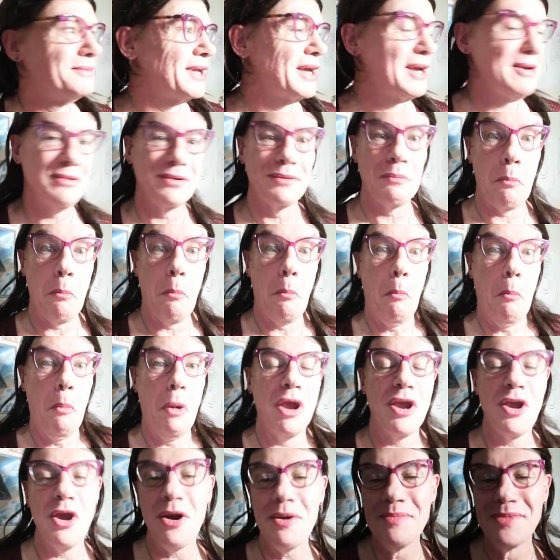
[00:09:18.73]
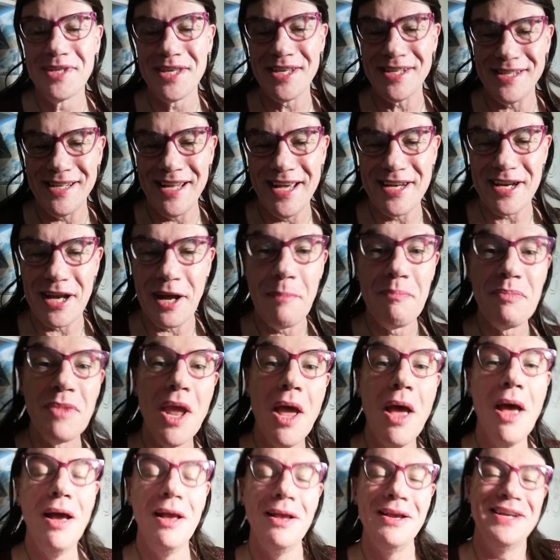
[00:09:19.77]
David, he opens his letter.
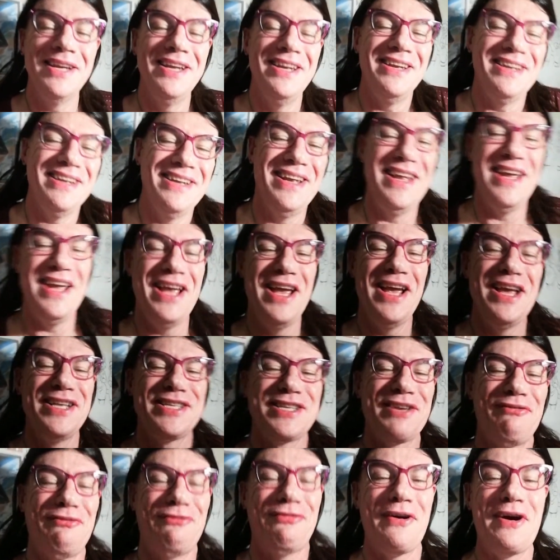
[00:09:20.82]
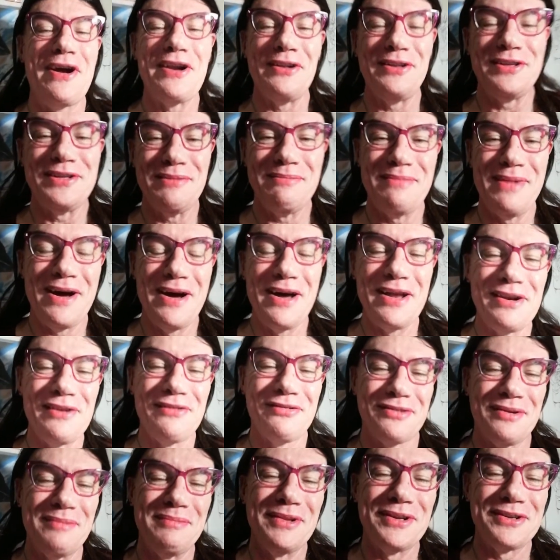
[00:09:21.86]
It's a final
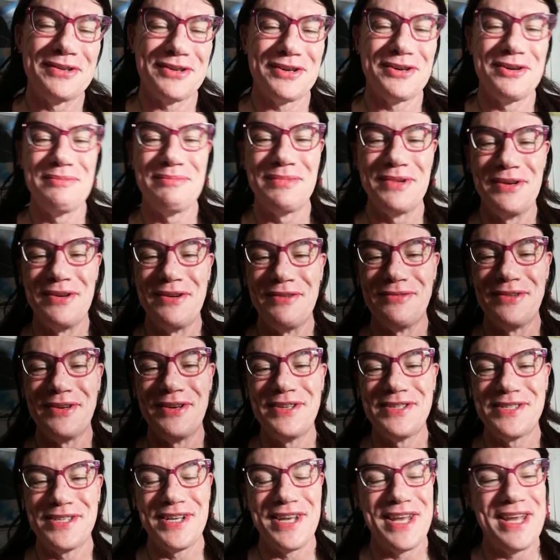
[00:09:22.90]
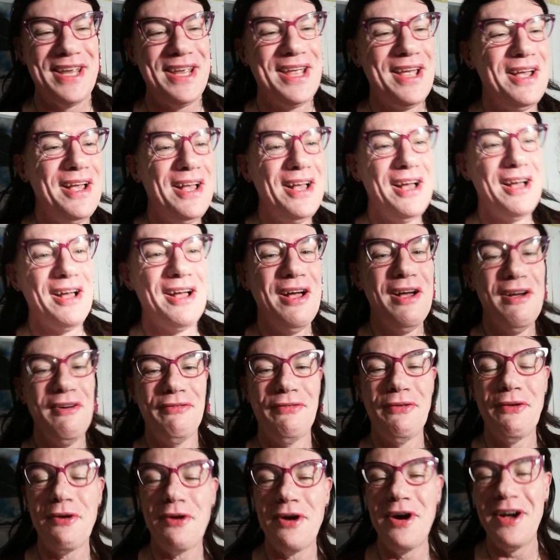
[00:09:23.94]
demand from La Trobe University
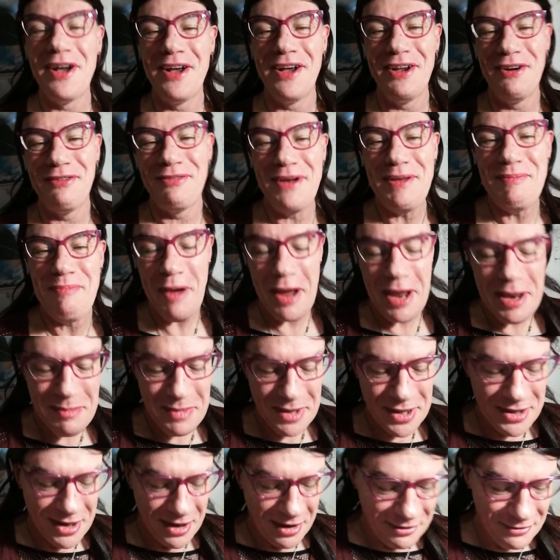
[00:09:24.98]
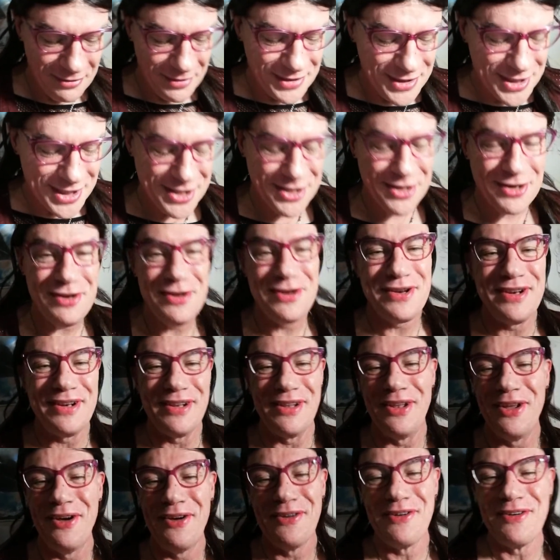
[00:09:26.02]
for repayment of his
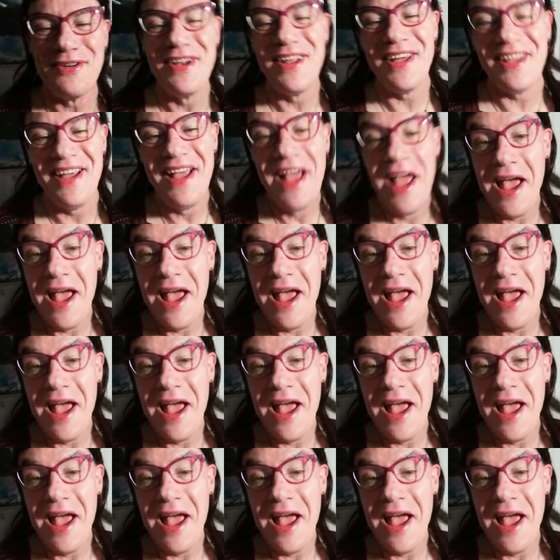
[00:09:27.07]
student loan.